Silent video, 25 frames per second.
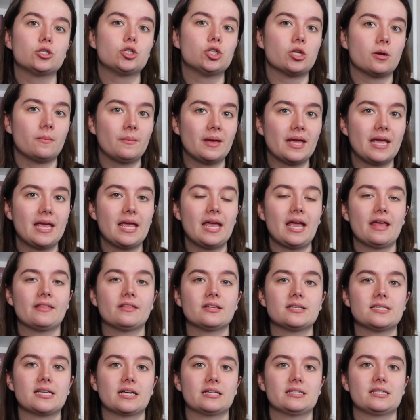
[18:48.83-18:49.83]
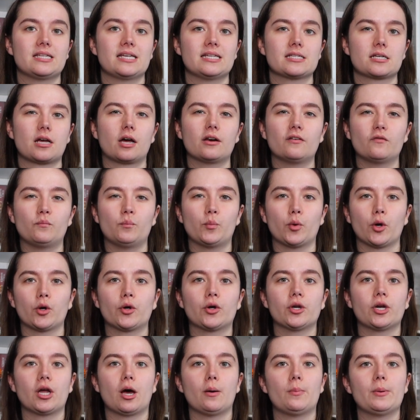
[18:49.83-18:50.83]
to me in the sense that it's kind of
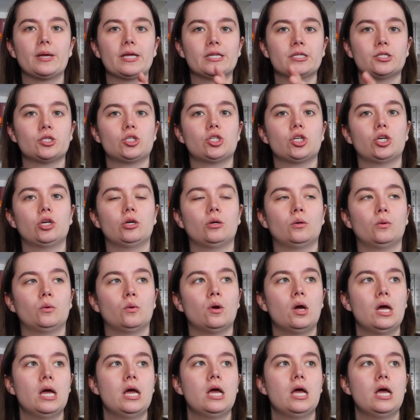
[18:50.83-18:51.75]
broken up into